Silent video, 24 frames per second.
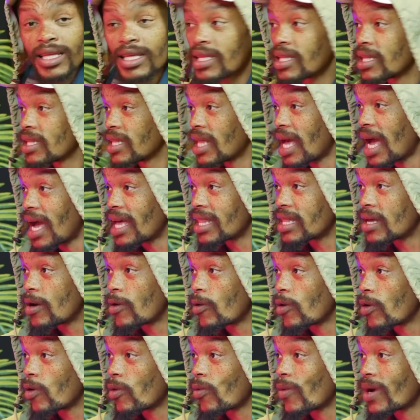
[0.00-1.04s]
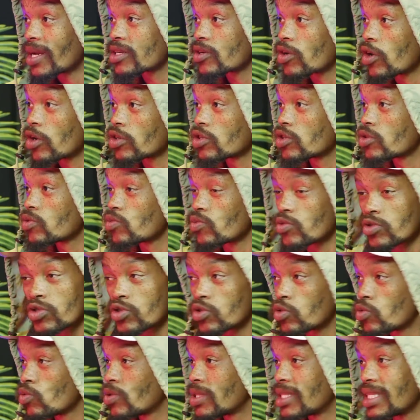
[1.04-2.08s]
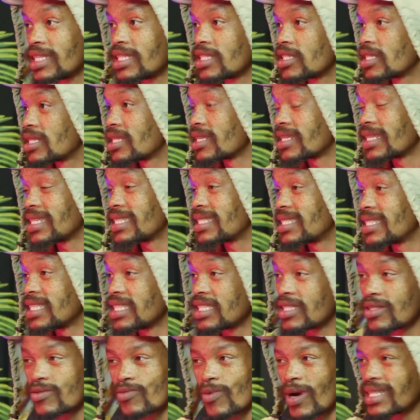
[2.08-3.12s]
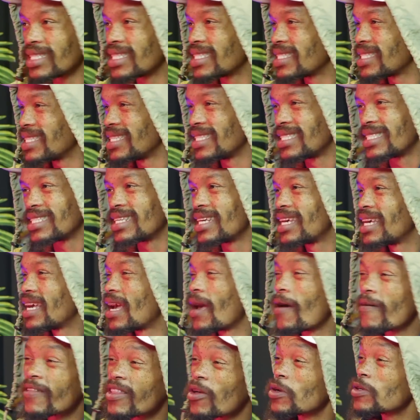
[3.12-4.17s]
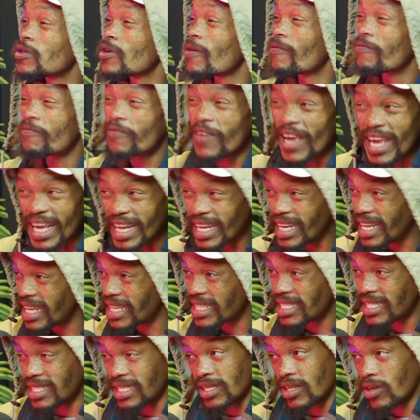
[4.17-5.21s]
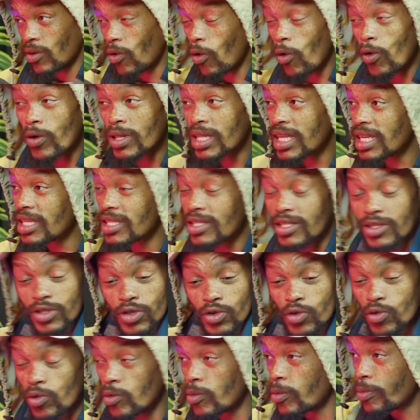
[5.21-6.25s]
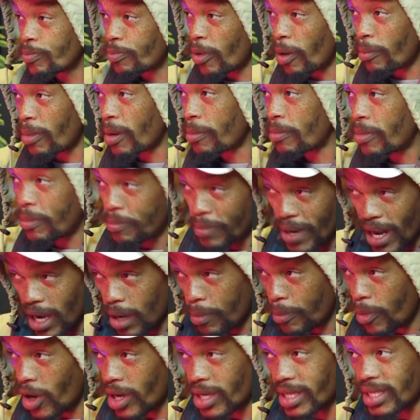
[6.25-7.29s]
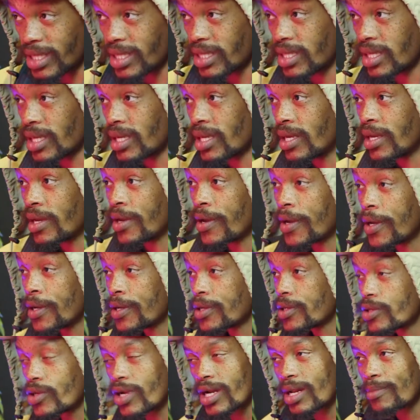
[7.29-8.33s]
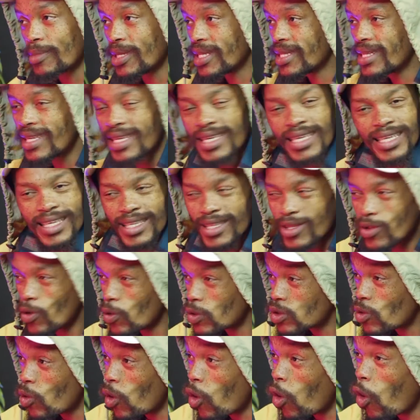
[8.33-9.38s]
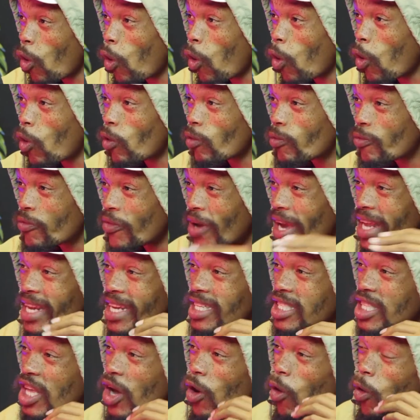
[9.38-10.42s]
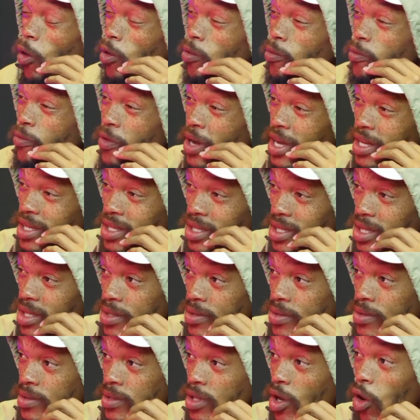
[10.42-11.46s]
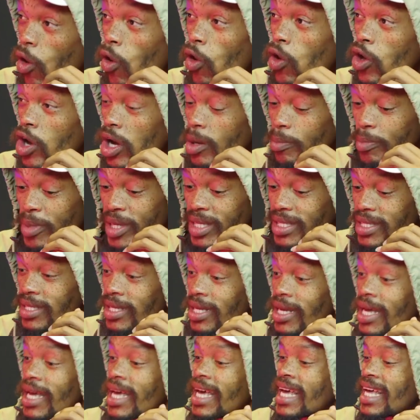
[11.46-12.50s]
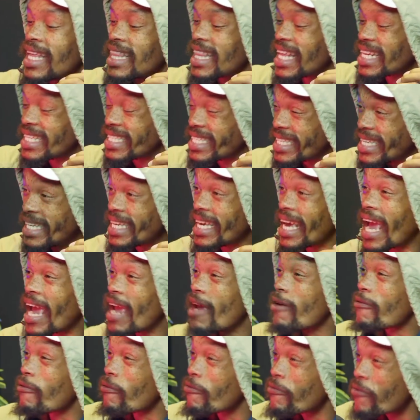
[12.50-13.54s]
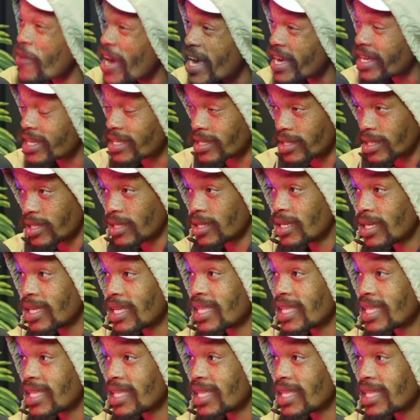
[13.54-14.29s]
The other one got to 2 seats, 3 seats, 1 seat. Those are failures. All these new pop-up black parties, you know what I mean? Those are all failures. They all failed. They all got beaten. The DA failed.